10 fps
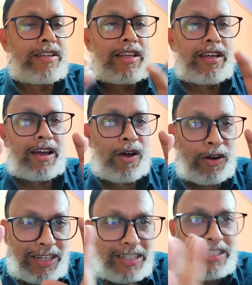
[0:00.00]
on
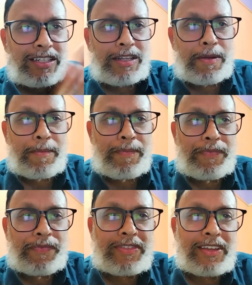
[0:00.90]
this
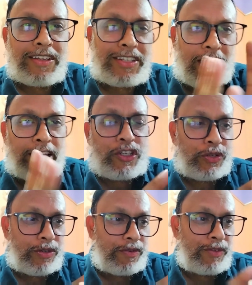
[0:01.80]
statue
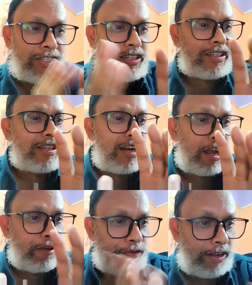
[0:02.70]
which is
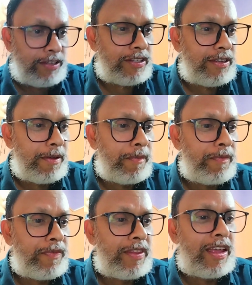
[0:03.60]
lifeless
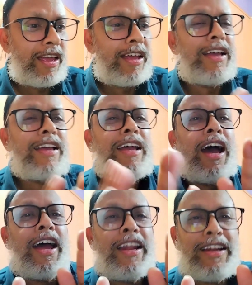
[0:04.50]
and
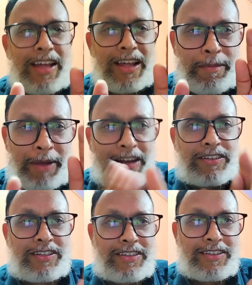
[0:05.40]
remains
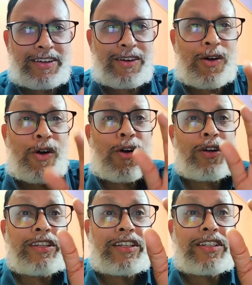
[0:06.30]
all these
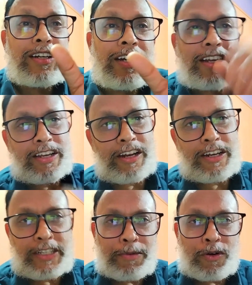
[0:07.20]
details
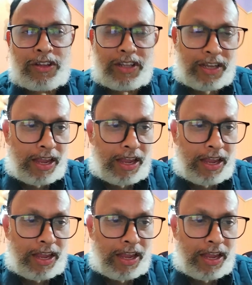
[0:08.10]
about the king.